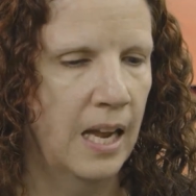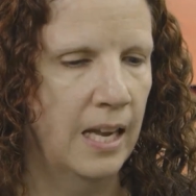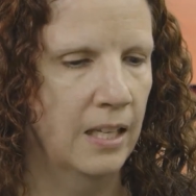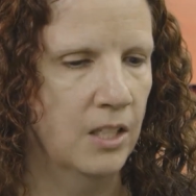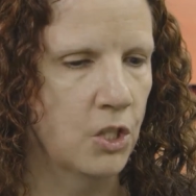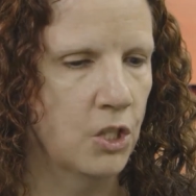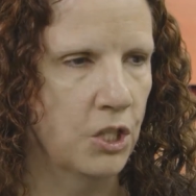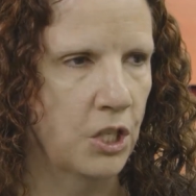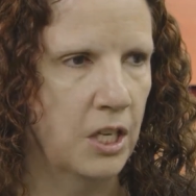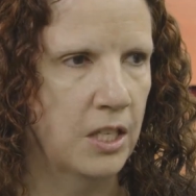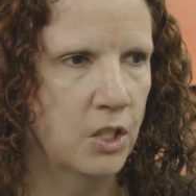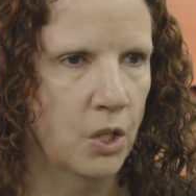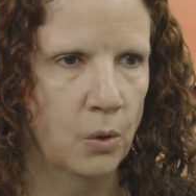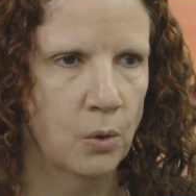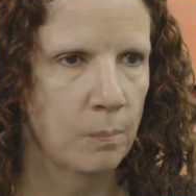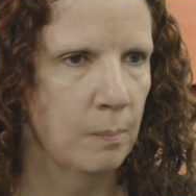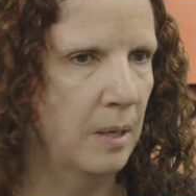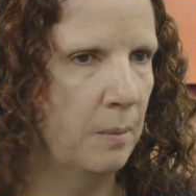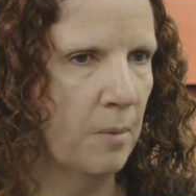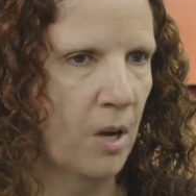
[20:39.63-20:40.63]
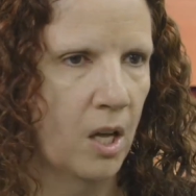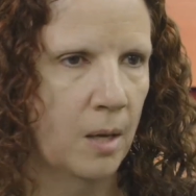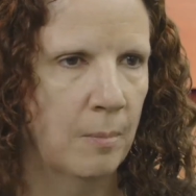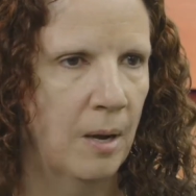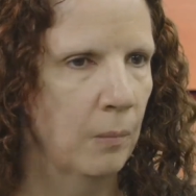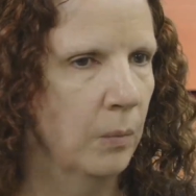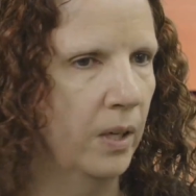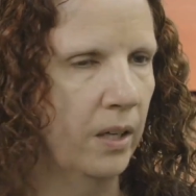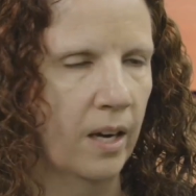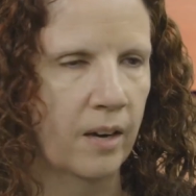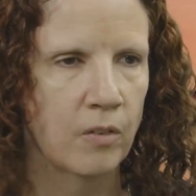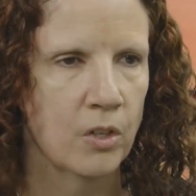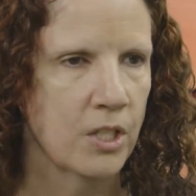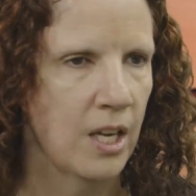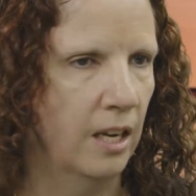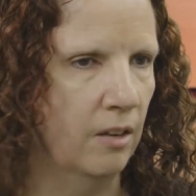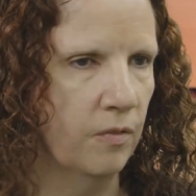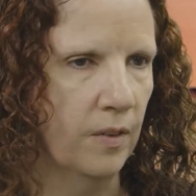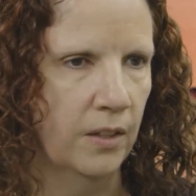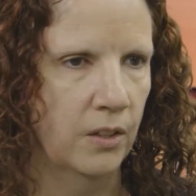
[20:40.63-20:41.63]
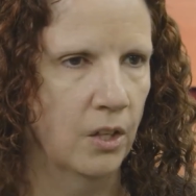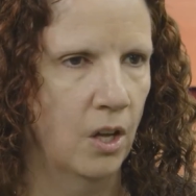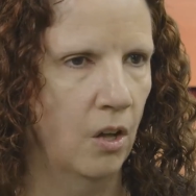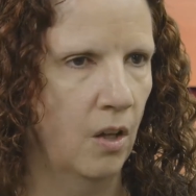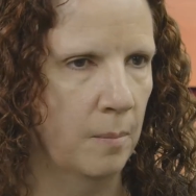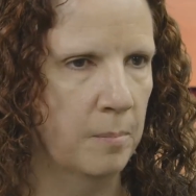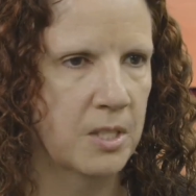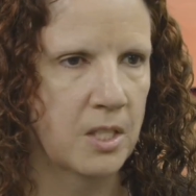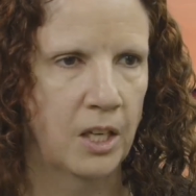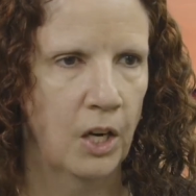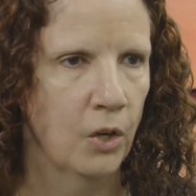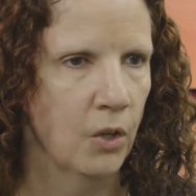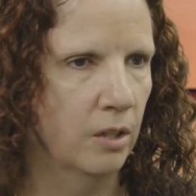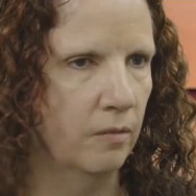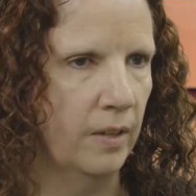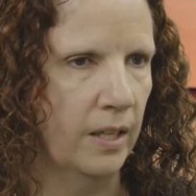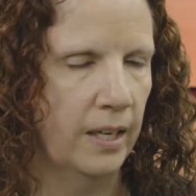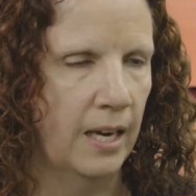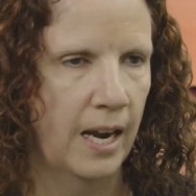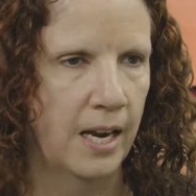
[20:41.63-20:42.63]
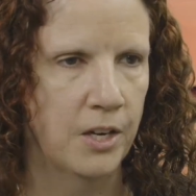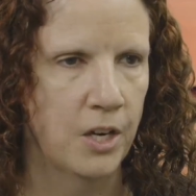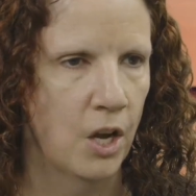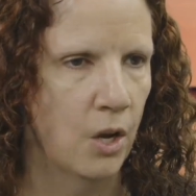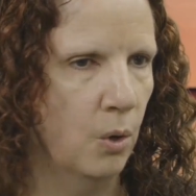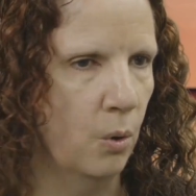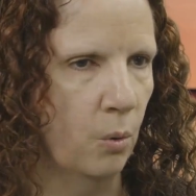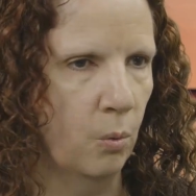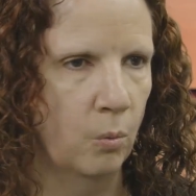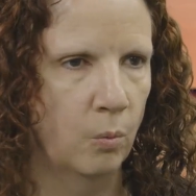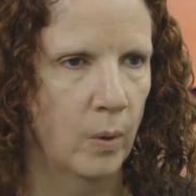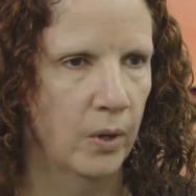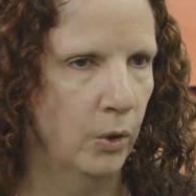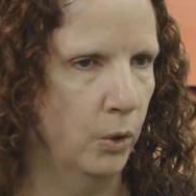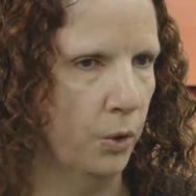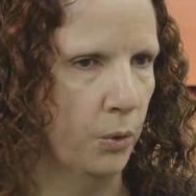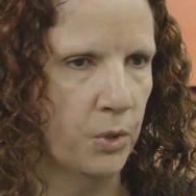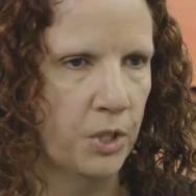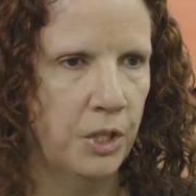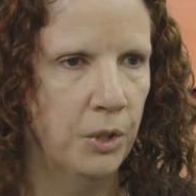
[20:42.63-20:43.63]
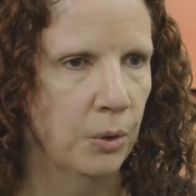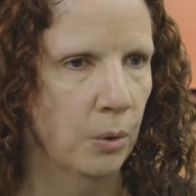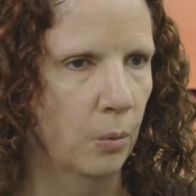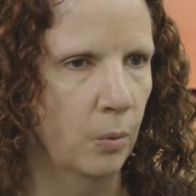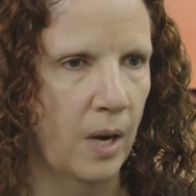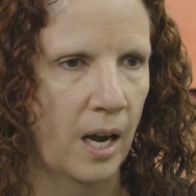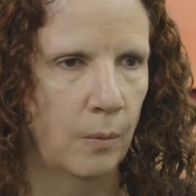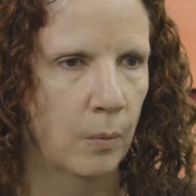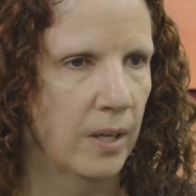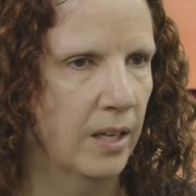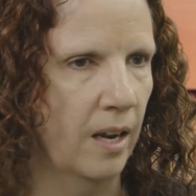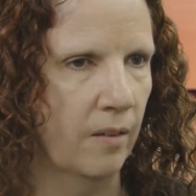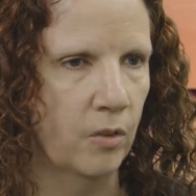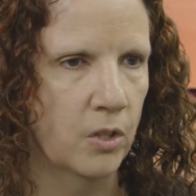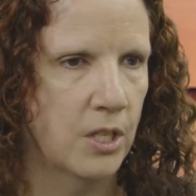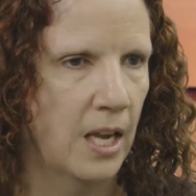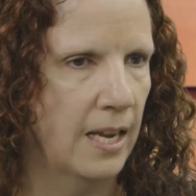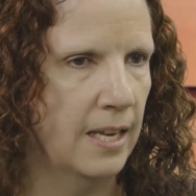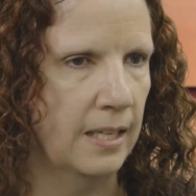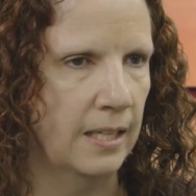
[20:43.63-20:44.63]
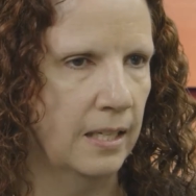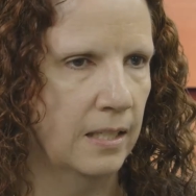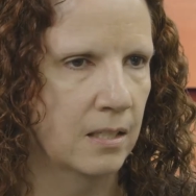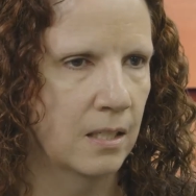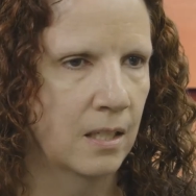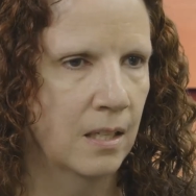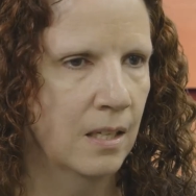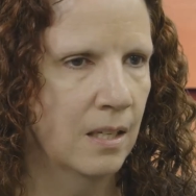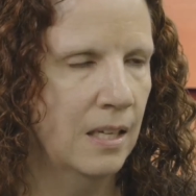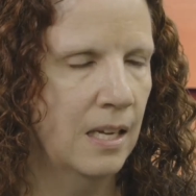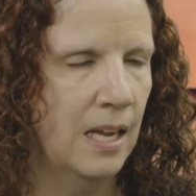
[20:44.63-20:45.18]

And she told me, Mom, I would never take fentanyl. I'm scared of it. I know what it'll do. I would never take it.